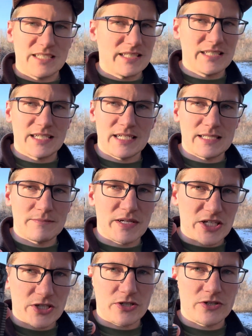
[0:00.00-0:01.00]
you got to
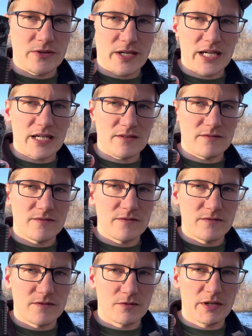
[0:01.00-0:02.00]
make sure you
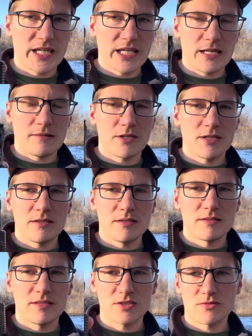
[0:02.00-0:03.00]
have the right camera.
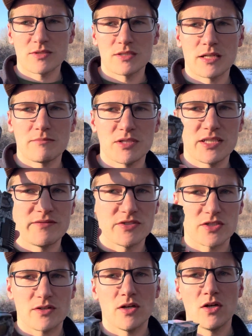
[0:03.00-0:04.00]
This one, I believe,
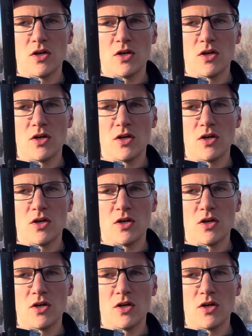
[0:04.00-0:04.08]
is a